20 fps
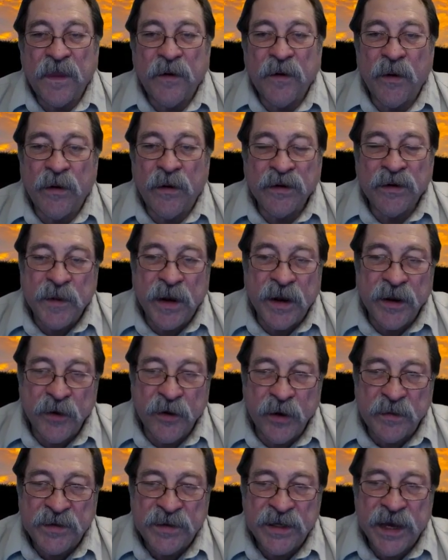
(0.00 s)
What was my
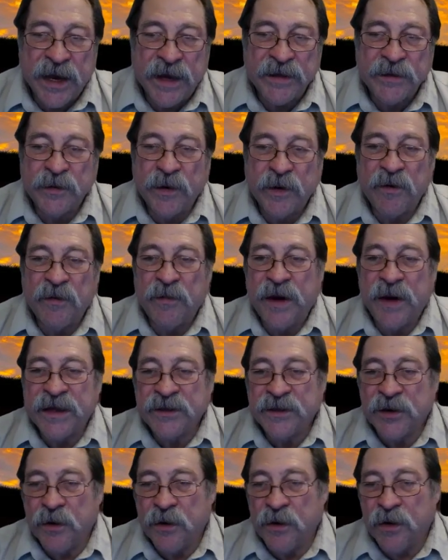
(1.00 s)
group size? What was my
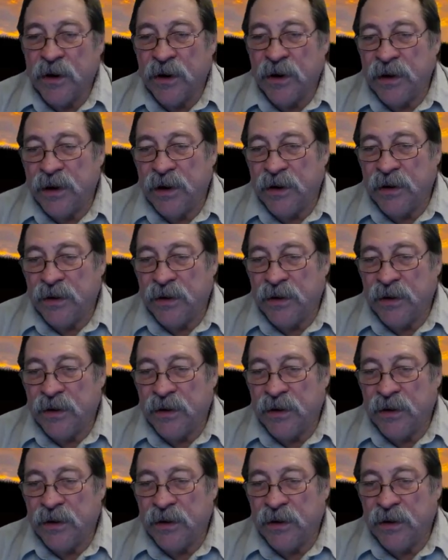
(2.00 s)
score?